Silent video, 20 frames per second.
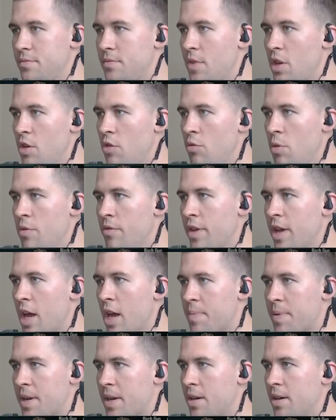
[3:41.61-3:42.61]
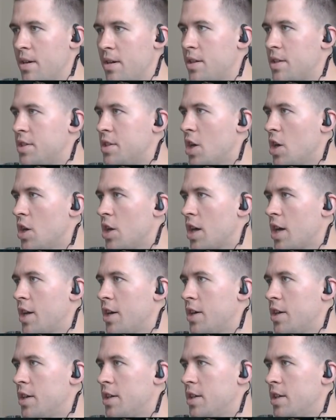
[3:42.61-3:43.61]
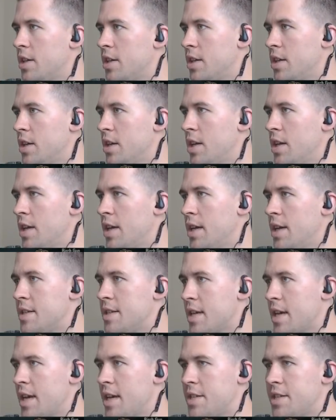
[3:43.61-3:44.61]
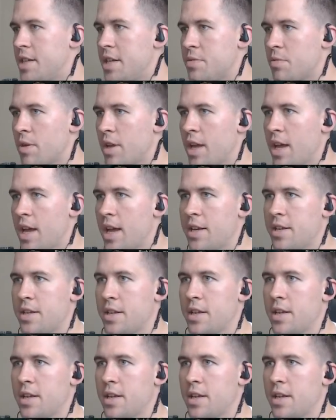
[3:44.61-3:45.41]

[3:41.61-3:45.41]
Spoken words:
Well, moving up here, Dark Hunter is a T-28.